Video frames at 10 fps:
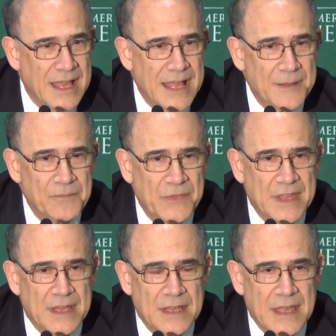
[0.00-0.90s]
And
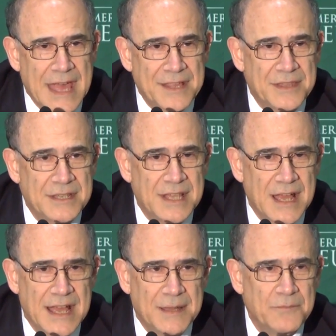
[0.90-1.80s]
at the
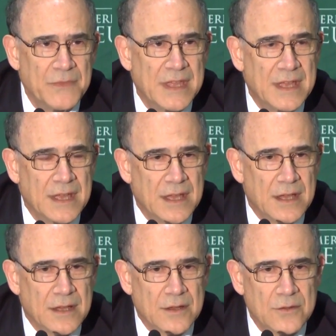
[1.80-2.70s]
time
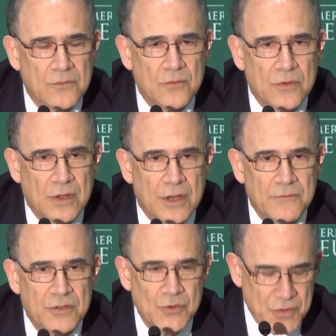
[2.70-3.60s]

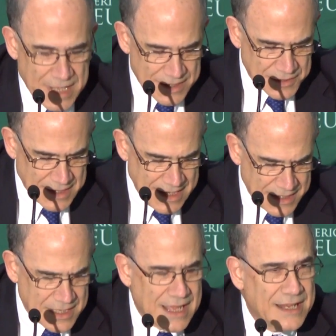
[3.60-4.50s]
of the
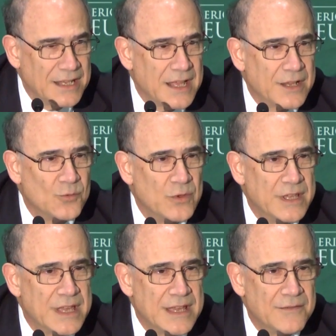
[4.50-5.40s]
2008 guideline,
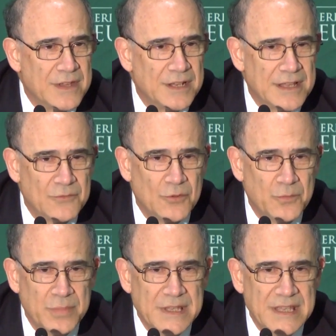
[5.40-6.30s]
we gave a level
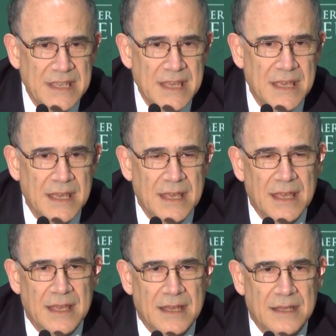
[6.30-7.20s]
B
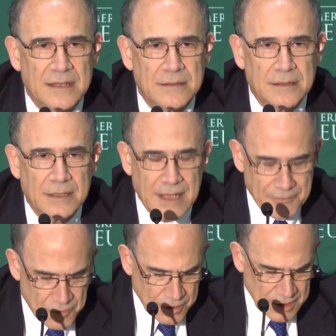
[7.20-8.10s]

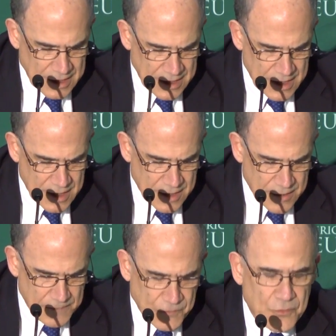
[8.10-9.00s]
level
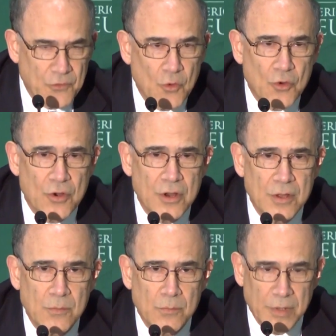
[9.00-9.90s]

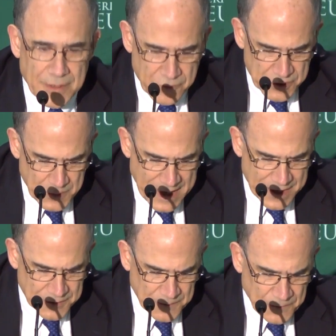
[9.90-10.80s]
for
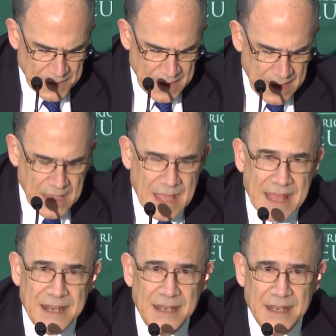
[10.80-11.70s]
blepharospasm.
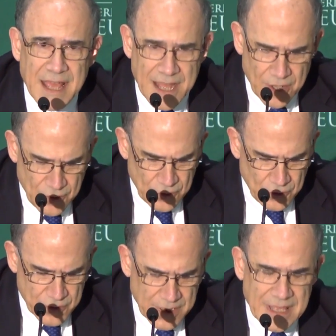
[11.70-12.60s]
And now,
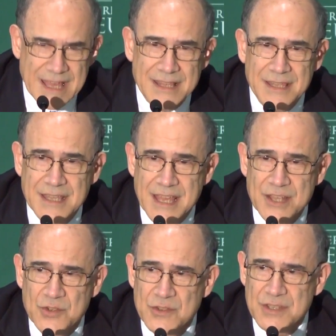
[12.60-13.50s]
looking at the
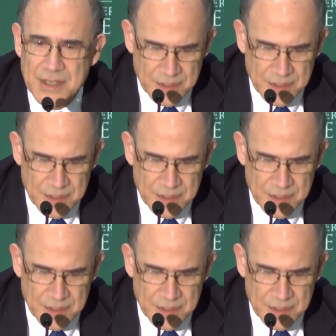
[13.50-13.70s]
agents